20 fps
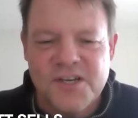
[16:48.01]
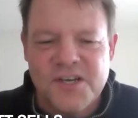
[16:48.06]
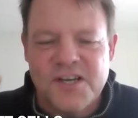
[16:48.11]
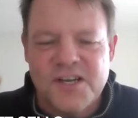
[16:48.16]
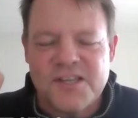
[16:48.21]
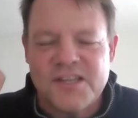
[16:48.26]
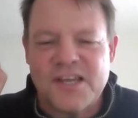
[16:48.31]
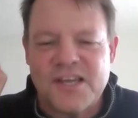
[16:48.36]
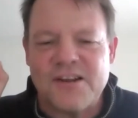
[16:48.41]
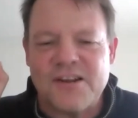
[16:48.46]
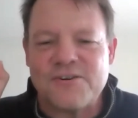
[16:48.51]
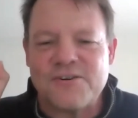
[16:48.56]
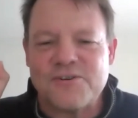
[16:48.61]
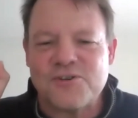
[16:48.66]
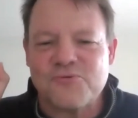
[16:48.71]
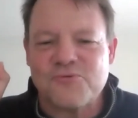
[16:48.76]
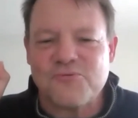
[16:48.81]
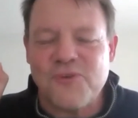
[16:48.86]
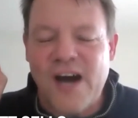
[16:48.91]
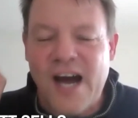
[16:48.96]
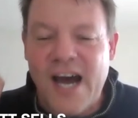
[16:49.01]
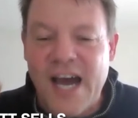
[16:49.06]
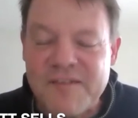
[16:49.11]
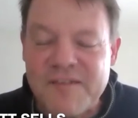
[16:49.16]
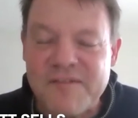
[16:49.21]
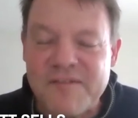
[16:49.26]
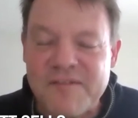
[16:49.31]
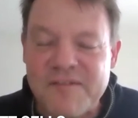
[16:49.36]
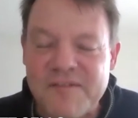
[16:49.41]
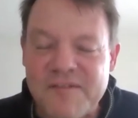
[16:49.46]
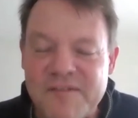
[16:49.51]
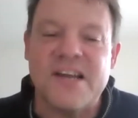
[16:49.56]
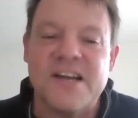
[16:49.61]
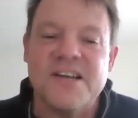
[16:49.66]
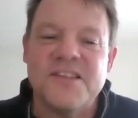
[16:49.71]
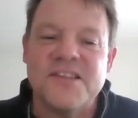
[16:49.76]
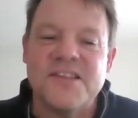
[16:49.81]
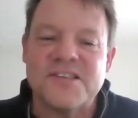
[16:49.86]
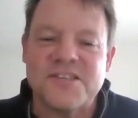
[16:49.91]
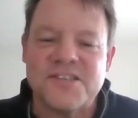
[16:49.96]
that are driving
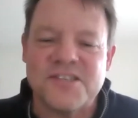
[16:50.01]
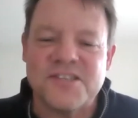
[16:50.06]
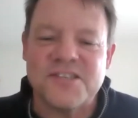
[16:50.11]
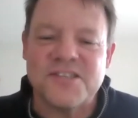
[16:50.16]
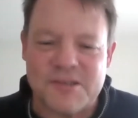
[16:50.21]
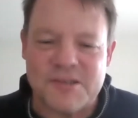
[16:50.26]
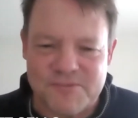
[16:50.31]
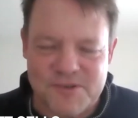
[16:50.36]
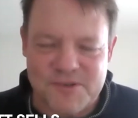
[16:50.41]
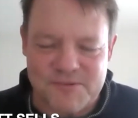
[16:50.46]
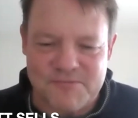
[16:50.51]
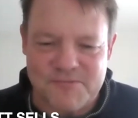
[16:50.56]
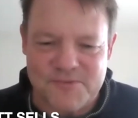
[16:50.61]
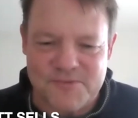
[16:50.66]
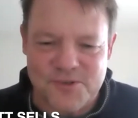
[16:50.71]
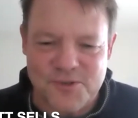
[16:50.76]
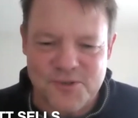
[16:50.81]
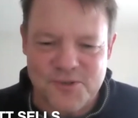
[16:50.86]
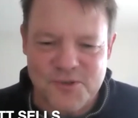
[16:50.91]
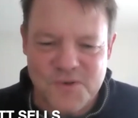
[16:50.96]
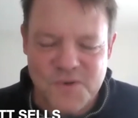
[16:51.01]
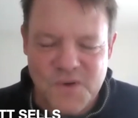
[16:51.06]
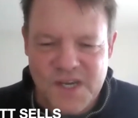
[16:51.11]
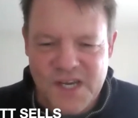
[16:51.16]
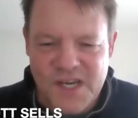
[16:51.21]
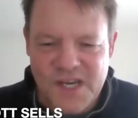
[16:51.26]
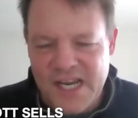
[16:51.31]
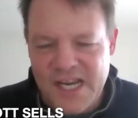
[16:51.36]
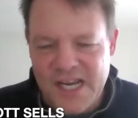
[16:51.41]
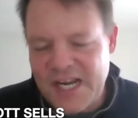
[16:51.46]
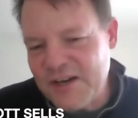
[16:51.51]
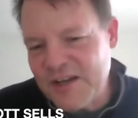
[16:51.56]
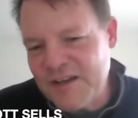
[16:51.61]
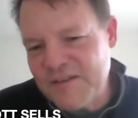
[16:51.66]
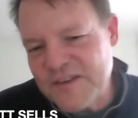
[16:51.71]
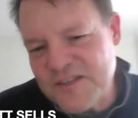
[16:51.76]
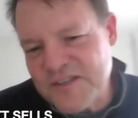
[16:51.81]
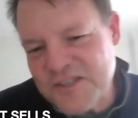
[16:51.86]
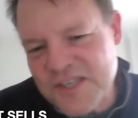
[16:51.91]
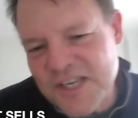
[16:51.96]
the symptoms. And I'll
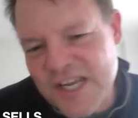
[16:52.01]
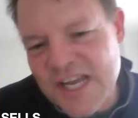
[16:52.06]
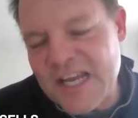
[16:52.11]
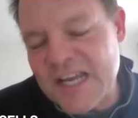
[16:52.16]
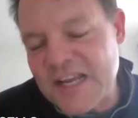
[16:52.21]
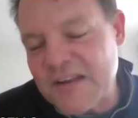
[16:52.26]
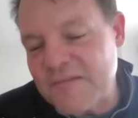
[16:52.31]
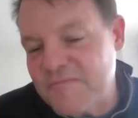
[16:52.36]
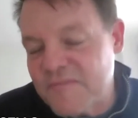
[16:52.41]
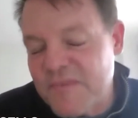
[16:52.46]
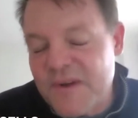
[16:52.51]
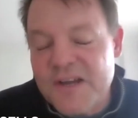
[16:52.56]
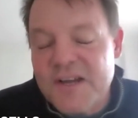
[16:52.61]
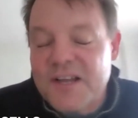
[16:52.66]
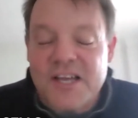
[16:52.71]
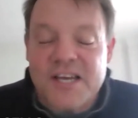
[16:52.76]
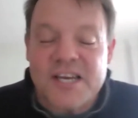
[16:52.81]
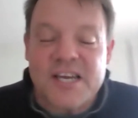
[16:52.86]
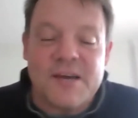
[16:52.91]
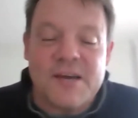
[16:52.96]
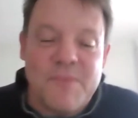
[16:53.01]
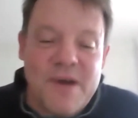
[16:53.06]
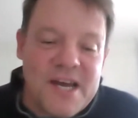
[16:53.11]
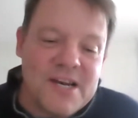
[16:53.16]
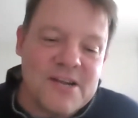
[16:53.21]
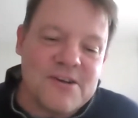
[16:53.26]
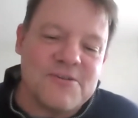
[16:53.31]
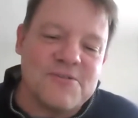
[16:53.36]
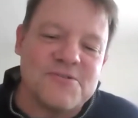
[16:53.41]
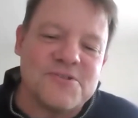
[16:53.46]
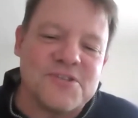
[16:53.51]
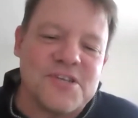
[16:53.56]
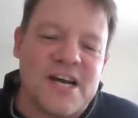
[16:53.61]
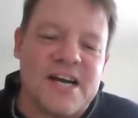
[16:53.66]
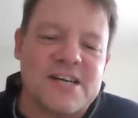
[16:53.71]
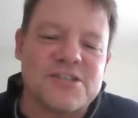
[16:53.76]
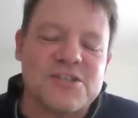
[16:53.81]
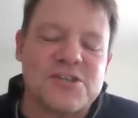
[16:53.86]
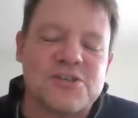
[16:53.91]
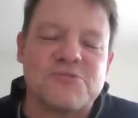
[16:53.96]
even say, like a medical
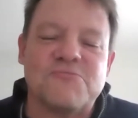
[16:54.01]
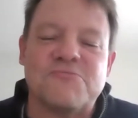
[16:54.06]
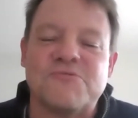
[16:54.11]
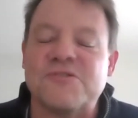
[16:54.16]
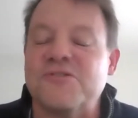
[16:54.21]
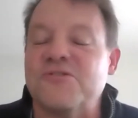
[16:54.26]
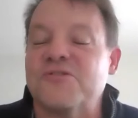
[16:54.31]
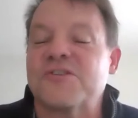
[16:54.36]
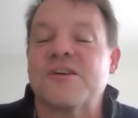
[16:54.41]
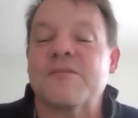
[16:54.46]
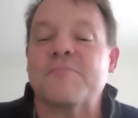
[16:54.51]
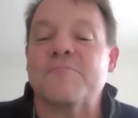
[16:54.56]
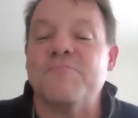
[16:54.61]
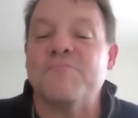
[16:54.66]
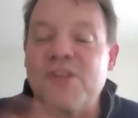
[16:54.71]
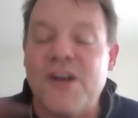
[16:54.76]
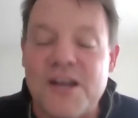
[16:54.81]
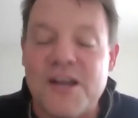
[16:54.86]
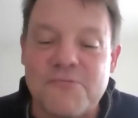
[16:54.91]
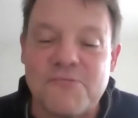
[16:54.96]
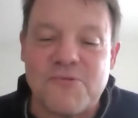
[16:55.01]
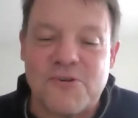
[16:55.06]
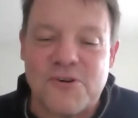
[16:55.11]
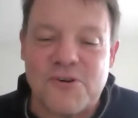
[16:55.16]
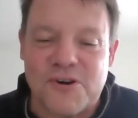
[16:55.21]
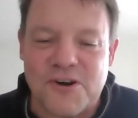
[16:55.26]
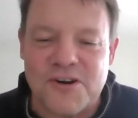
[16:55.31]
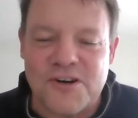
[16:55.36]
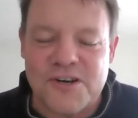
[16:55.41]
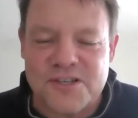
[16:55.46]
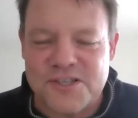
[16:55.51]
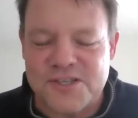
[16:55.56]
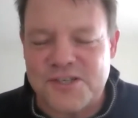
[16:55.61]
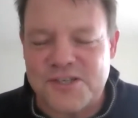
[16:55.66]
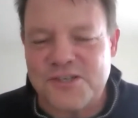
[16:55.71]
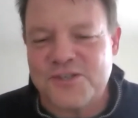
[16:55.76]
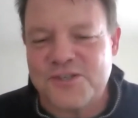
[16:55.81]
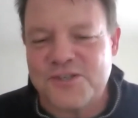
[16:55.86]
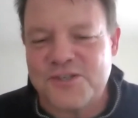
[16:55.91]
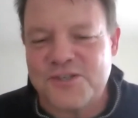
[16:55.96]
doctor, you would look at blood work to
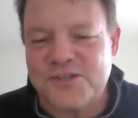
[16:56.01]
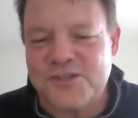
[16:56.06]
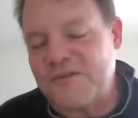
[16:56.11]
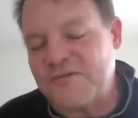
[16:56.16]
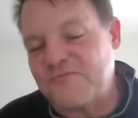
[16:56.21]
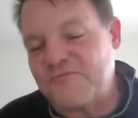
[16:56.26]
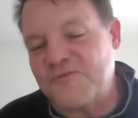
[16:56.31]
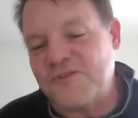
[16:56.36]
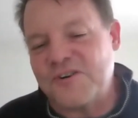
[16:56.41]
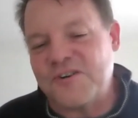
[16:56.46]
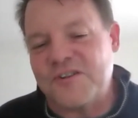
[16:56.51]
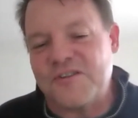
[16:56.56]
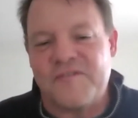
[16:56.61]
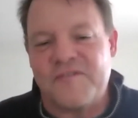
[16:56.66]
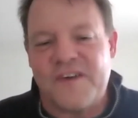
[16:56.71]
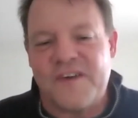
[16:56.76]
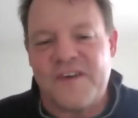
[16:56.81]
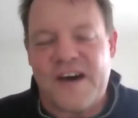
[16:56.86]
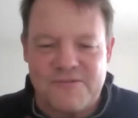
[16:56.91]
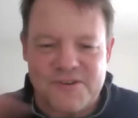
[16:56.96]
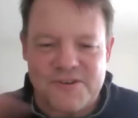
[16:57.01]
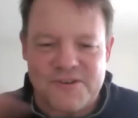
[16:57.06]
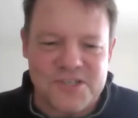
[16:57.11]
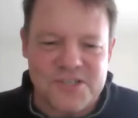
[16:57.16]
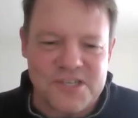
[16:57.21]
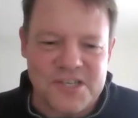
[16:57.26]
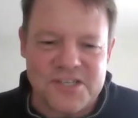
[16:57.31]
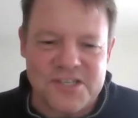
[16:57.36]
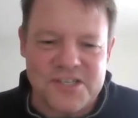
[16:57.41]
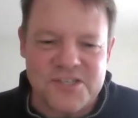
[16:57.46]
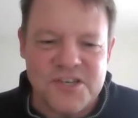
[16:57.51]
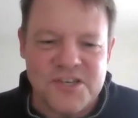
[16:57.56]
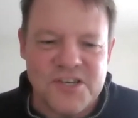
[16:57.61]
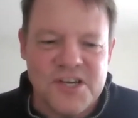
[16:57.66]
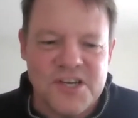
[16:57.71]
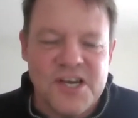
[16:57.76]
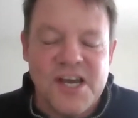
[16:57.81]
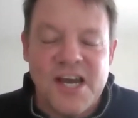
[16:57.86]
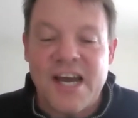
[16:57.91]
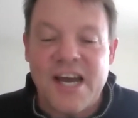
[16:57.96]
determine where the virus is.
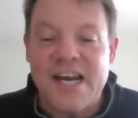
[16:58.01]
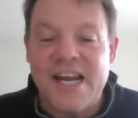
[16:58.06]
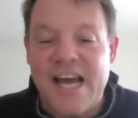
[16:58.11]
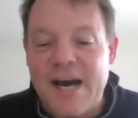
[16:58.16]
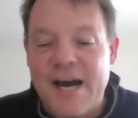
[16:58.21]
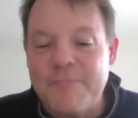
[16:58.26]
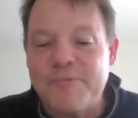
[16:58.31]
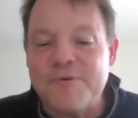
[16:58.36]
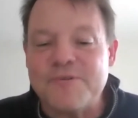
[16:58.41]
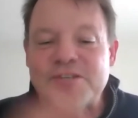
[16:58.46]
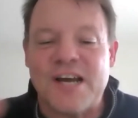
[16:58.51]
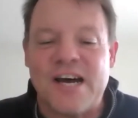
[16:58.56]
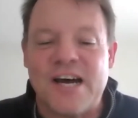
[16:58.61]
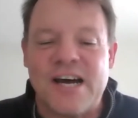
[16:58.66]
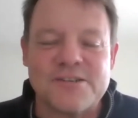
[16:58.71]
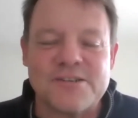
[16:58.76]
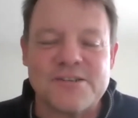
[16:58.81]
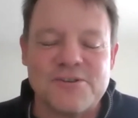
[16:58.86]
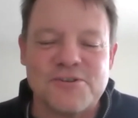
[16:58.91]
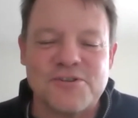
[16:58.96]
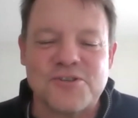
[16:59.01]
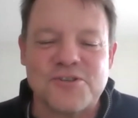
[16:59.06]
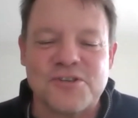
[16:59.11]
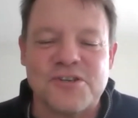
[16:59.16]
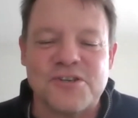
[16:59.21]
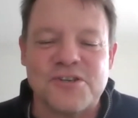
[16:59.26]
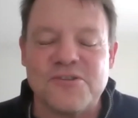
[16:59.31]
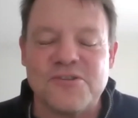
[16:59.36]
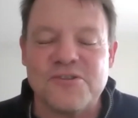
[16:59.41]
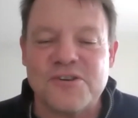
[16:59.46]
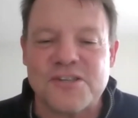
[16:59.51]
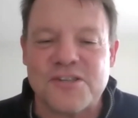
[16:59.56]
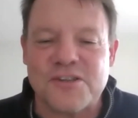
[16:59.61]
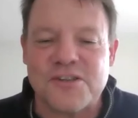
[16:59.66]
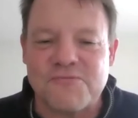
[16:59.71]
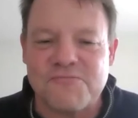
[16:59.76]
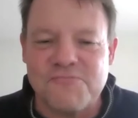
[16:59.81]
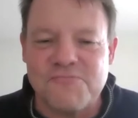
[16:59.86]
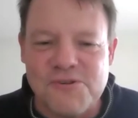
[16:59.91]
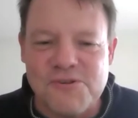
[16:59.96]
An apple doctor is going to look at
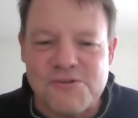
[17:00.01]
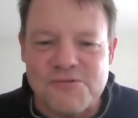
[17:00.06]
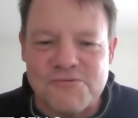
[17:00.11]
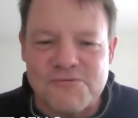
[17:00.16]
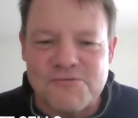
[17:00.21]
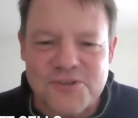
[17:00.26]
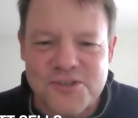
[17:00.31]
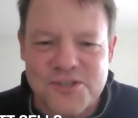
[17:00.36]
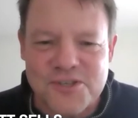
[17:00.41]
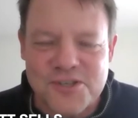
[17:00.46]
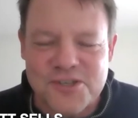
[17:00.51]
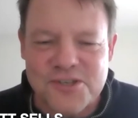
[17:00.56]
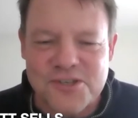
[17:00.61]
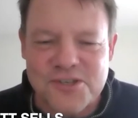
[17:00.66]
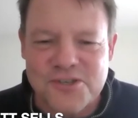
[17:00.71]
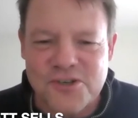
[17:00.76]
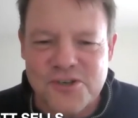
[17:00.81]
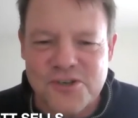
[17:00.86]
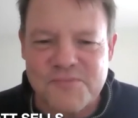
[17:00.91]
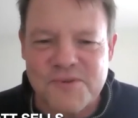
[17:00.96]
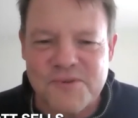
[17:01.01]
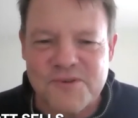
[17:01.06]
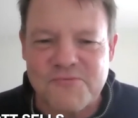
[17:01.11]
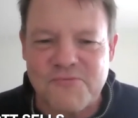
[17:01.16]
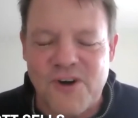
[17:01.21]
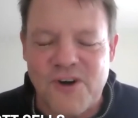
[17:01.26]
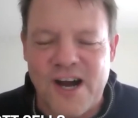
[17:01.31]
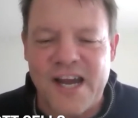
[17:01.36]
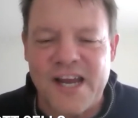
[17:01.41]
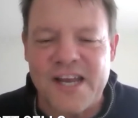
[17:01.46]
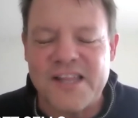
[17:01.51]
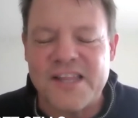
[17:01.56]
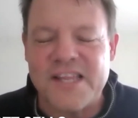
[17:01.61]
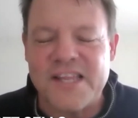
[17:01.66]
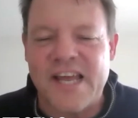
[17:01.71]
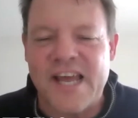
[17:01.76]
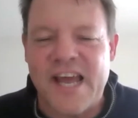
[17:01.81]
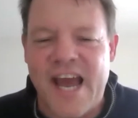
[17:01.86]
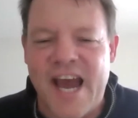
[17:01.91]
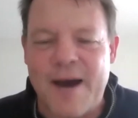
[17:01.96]
the roots to determine why
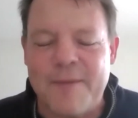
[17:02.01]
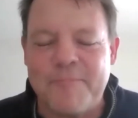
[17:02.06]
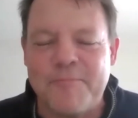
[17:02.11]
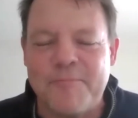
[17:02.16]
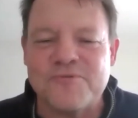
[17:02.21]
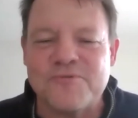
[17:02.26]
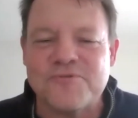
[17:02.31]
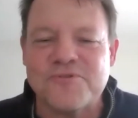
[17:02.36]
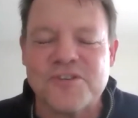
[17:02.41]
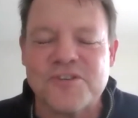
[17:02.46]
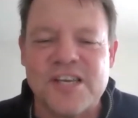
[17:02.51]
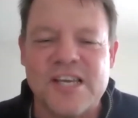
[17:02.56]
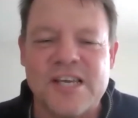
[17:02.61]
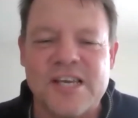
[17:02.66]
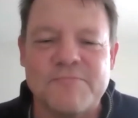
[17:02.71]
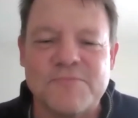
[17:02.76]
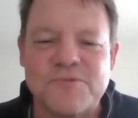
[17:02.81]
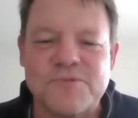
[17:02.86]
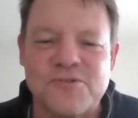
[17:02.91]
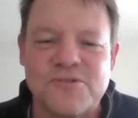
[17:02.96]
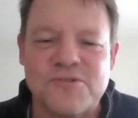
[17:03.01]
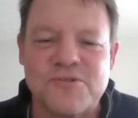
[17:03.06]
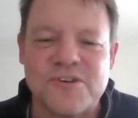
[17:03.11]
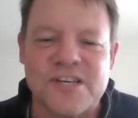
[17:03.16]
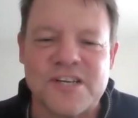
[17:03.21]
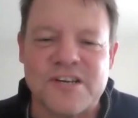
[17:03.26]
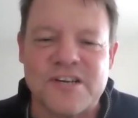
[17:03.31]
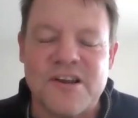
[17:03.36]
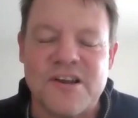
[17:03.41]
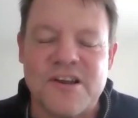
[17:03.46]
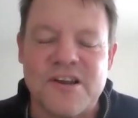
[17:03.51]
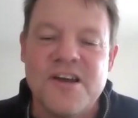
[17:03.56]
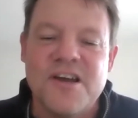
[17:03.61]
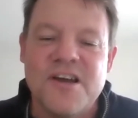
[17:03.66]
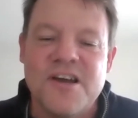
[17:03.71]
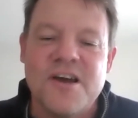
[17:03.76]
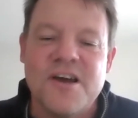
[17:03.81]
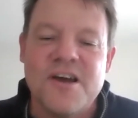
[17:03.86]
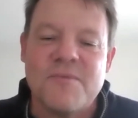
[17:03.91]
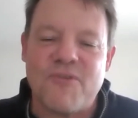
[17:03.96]
the apples keep turning
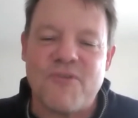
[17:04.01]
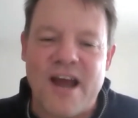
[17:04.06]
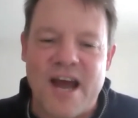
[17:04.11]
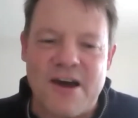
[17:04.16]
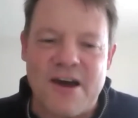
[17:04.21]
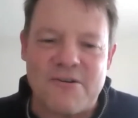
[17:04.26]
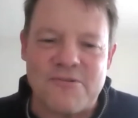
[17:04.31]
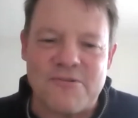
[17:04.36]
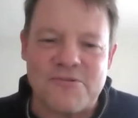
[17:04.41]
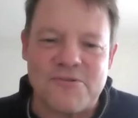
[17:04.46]
brown